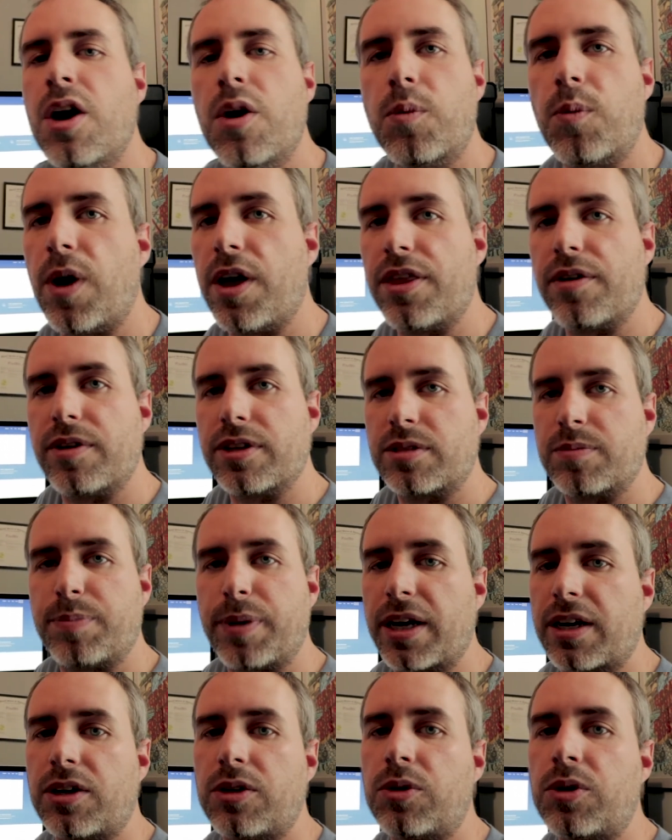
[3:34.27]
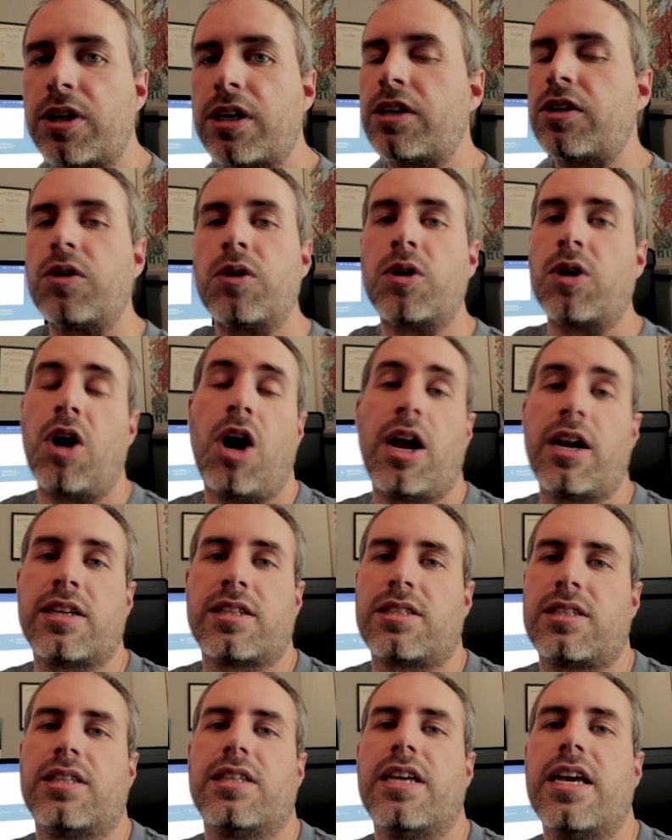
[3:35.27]
whether it's Bitcoin or
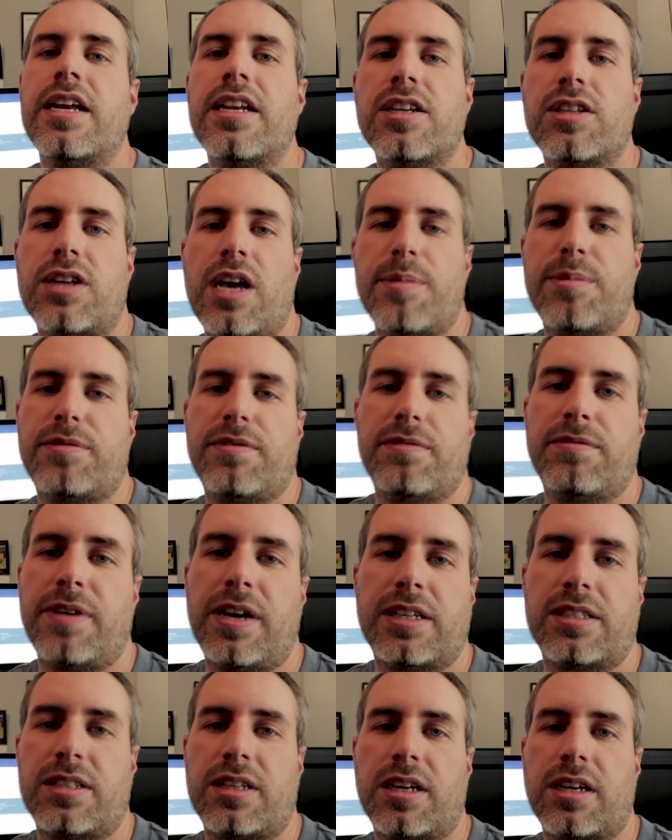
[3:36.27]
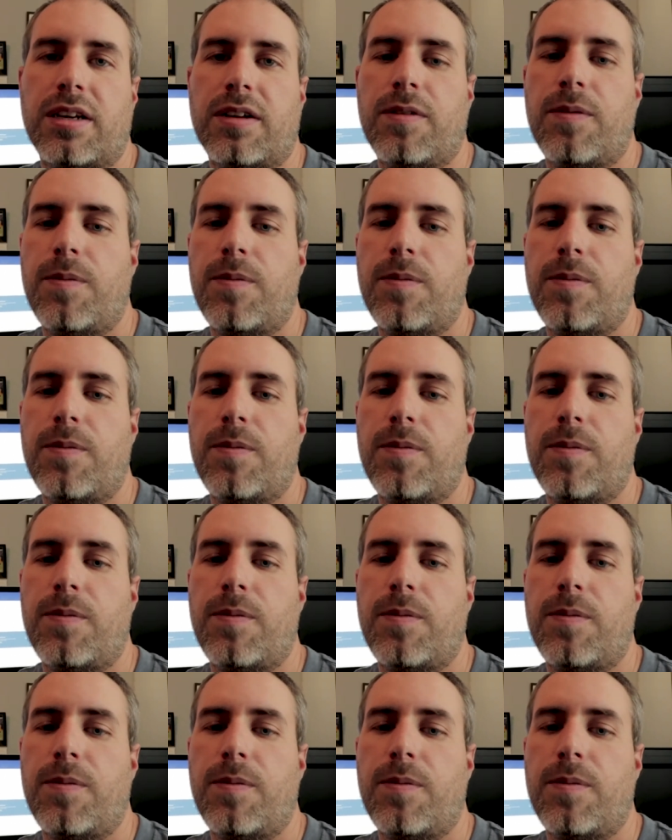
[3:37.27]
honestly any type of investing.